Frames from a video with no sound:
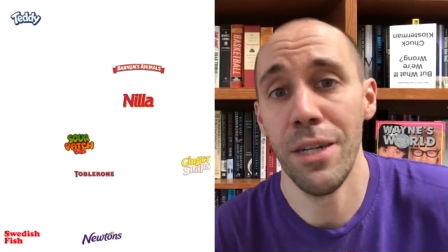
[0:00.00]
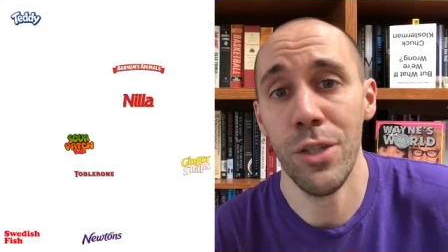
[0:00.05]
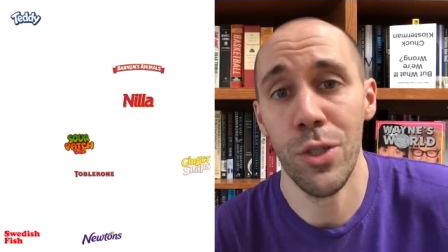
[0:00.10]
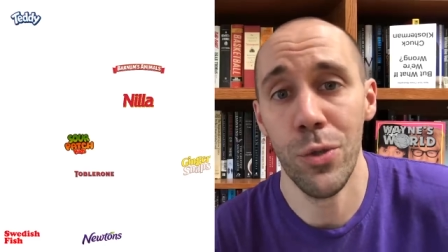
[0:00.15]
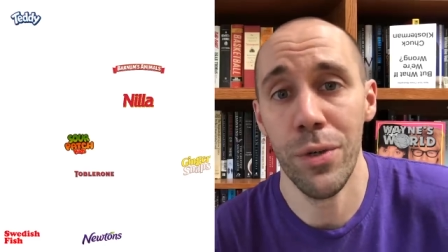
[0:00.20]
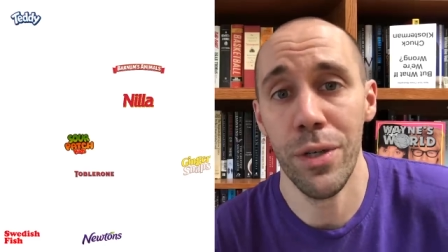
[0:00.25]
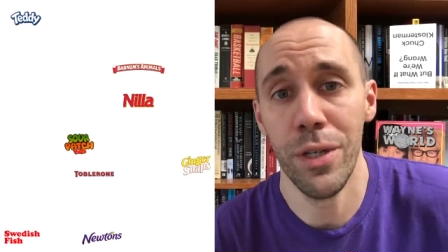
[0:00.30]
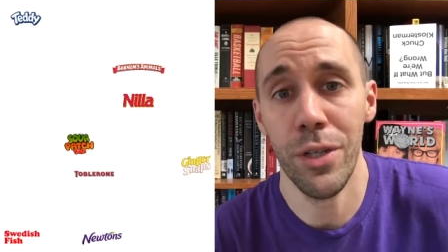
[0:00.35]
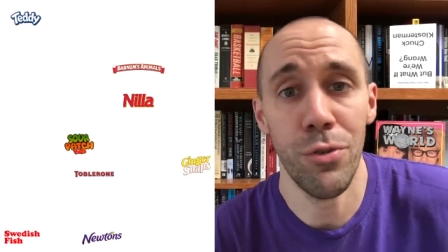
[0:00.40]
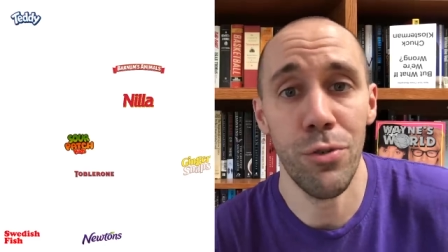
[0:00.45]

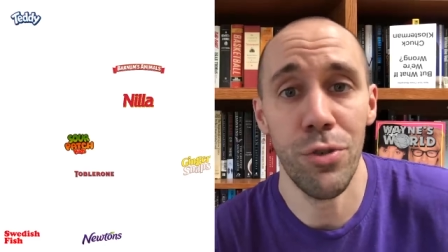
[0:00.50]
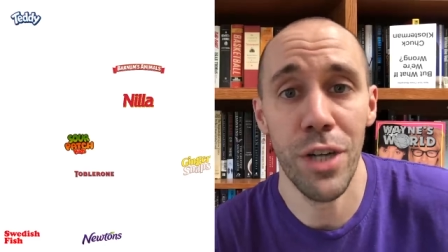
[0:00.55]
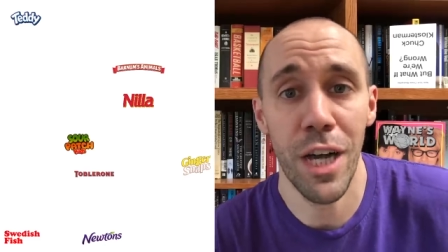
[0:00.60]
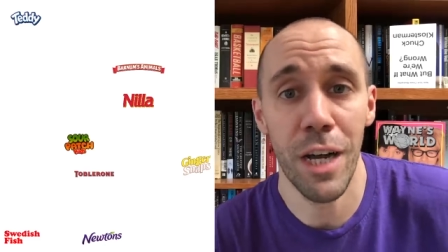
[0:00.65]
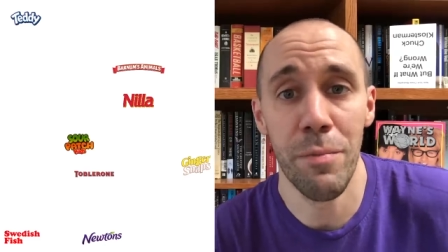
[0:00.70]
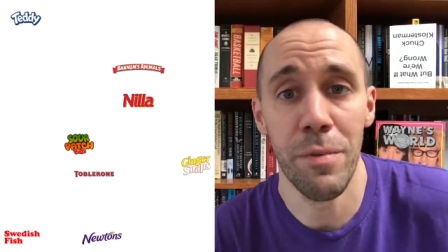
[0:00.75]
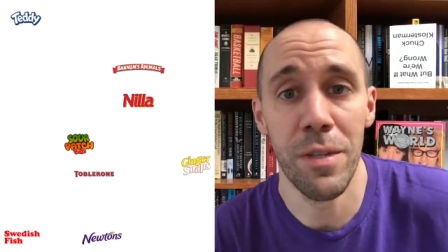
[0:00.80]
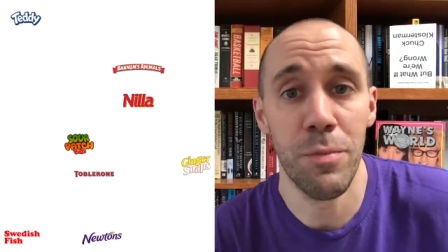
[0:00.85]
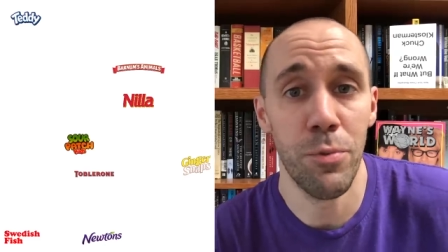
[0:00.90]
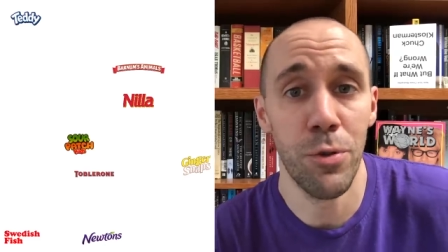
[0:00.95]
enjoy Hugh
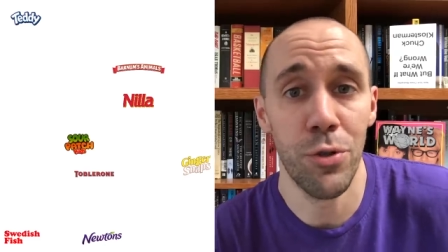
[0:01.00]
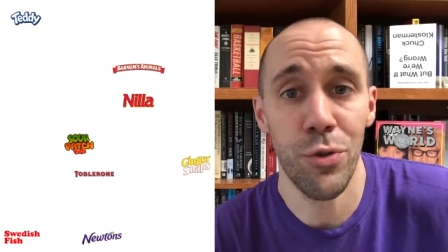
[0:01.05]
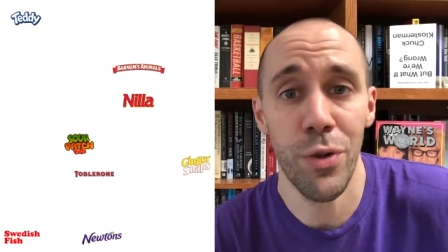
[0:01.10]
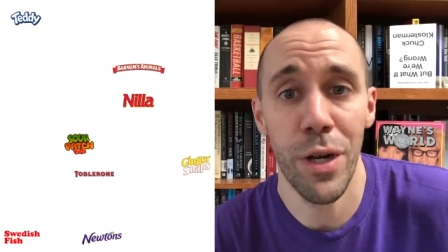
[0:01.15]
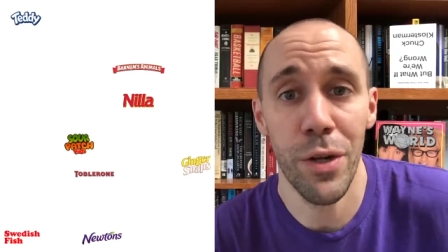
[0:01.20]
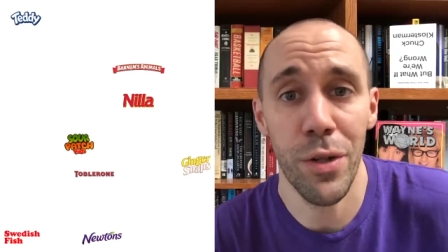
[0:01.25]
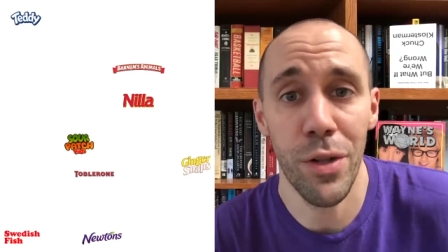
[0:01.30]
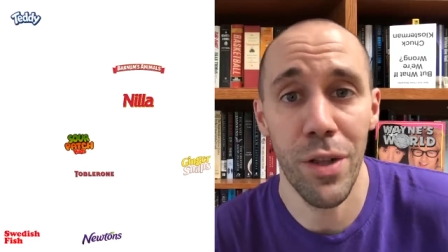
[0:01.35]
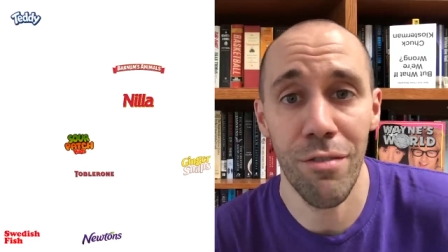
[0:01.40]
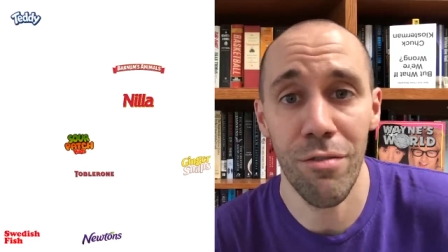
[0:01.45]
Jackman's
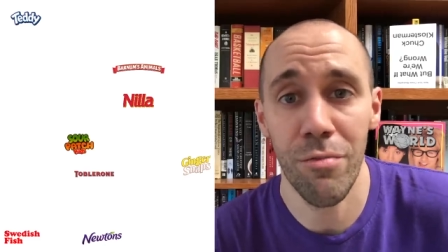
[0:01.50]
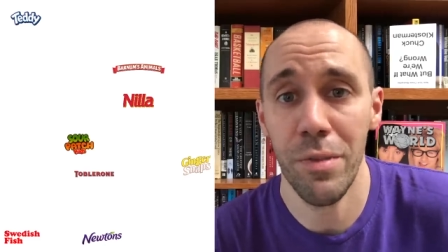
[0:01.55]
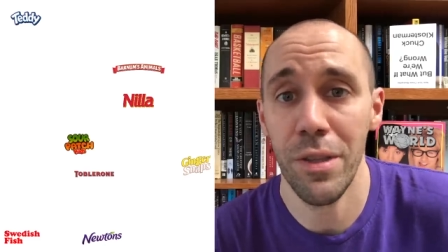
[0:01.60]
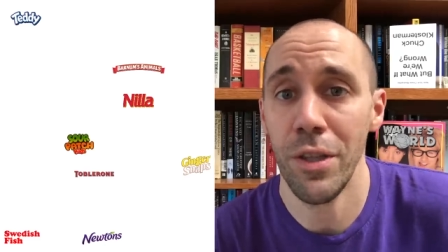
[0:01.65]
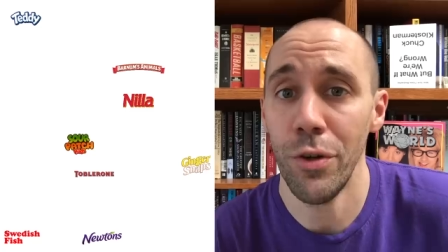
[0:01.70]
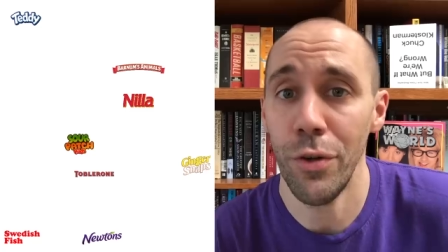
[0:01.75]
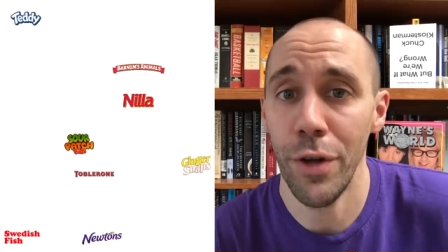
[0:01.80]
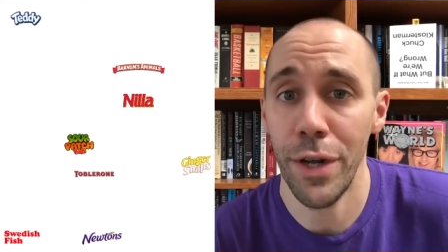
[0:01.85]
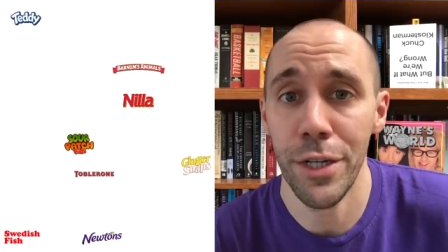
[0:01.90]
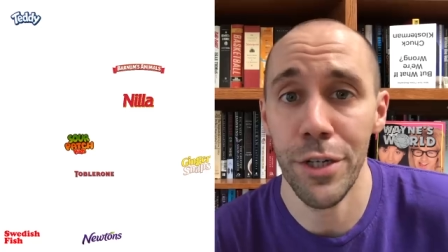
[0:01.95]
portrayal of him in
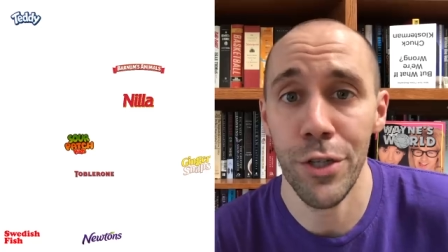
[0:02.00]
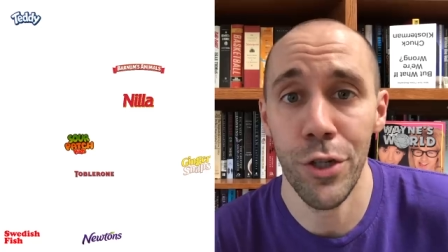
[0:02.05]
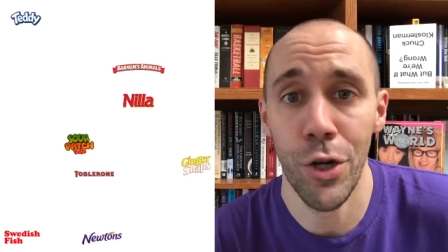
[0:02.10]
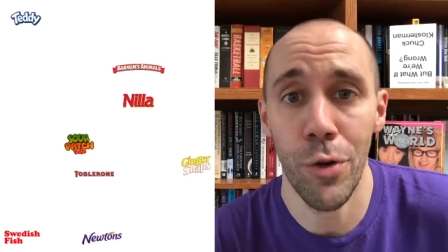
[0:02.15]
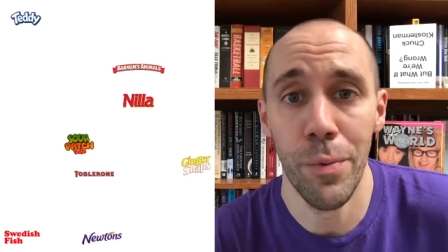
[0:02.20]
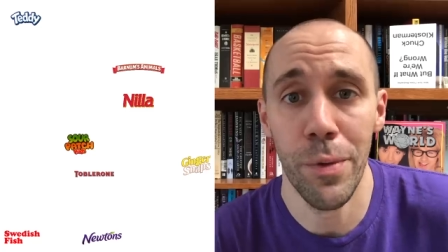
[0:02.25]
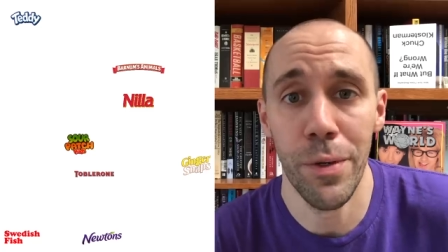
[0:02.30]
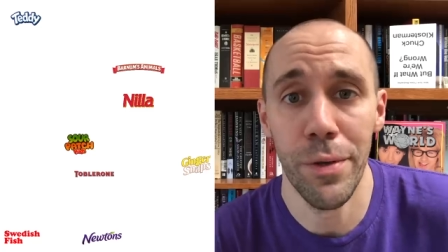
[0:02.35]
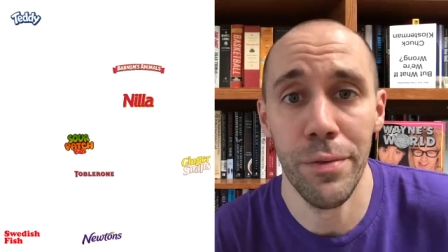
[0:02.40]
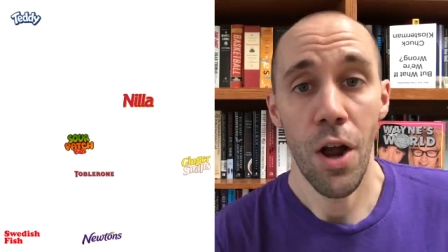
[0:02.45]
The Greatest
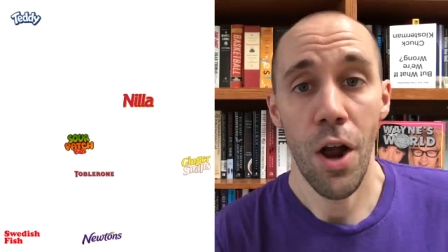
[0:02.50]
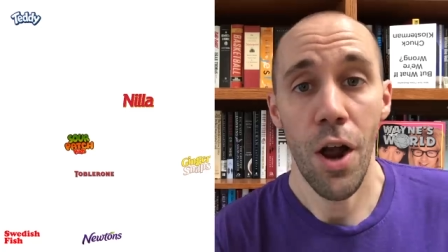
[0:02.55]
Showman.